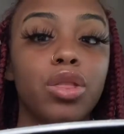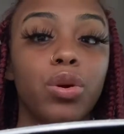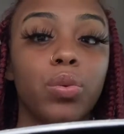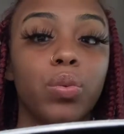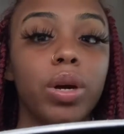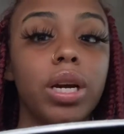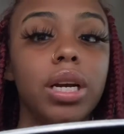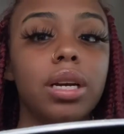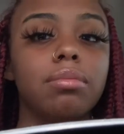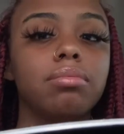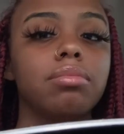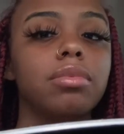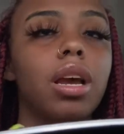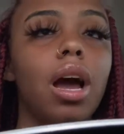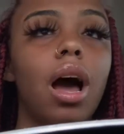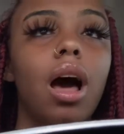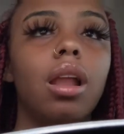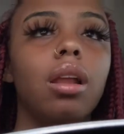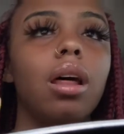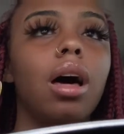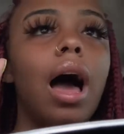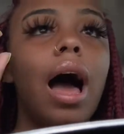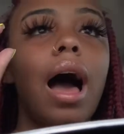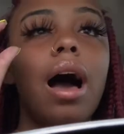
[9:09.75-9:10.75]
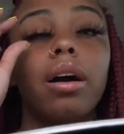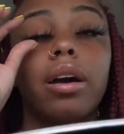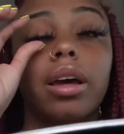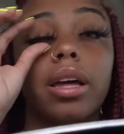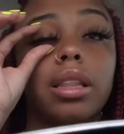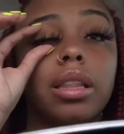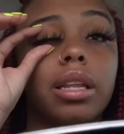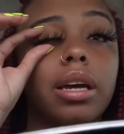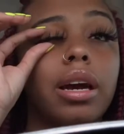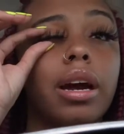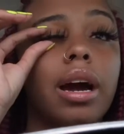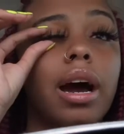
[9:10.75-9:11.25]
the re y'all i'll
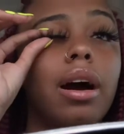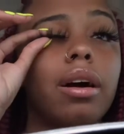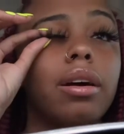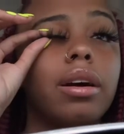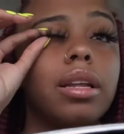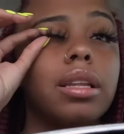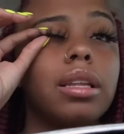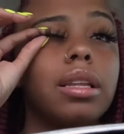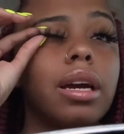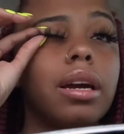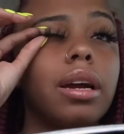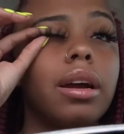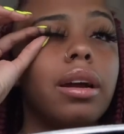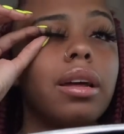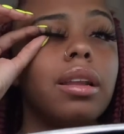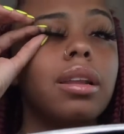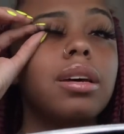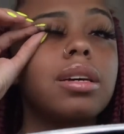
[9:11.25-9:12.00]
get there i'll get there